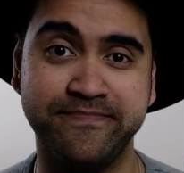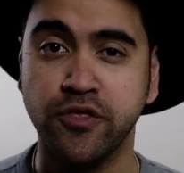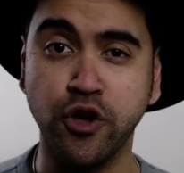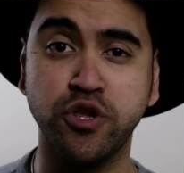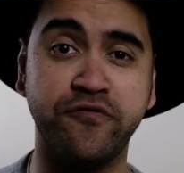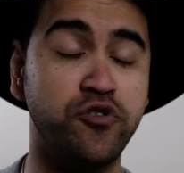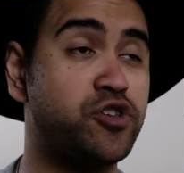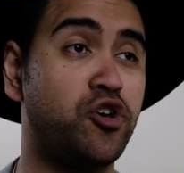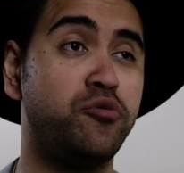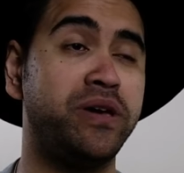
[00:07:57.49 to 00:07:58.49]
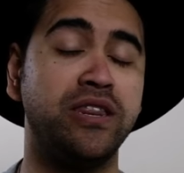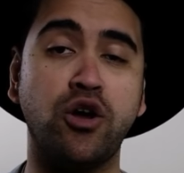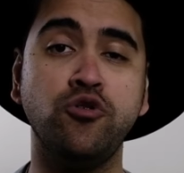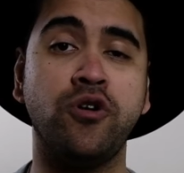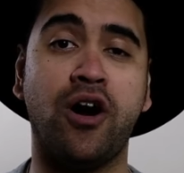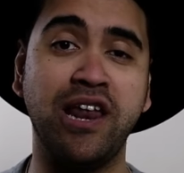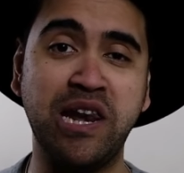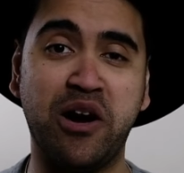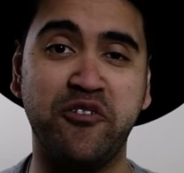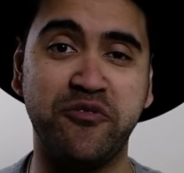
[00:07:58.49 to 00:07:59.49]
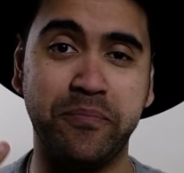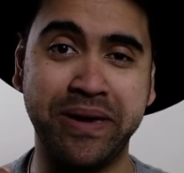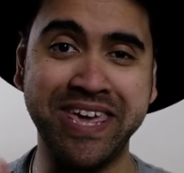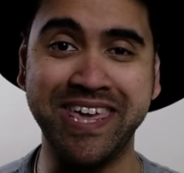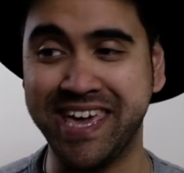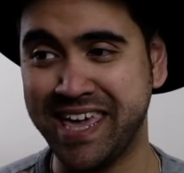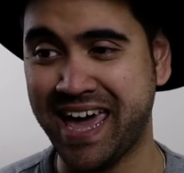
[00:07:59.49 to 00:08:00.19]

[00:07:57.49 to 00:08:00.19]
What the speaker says: Those of you that know me know that I love peeking